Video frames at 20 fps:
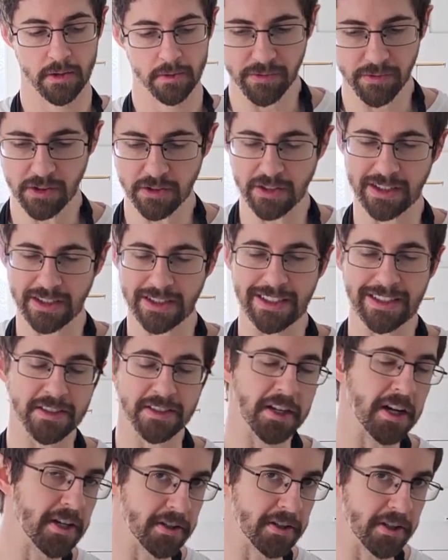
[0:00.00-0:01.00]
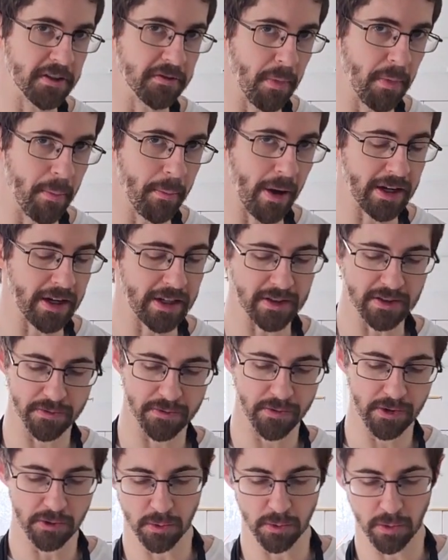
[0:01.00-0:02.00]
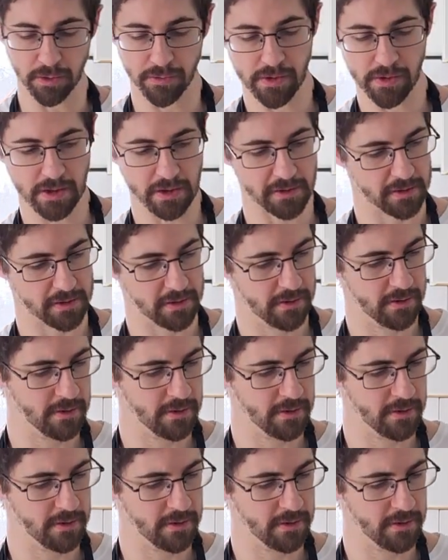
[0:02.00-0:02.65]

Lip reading: Feels like the entirety of my body is filled with fizz.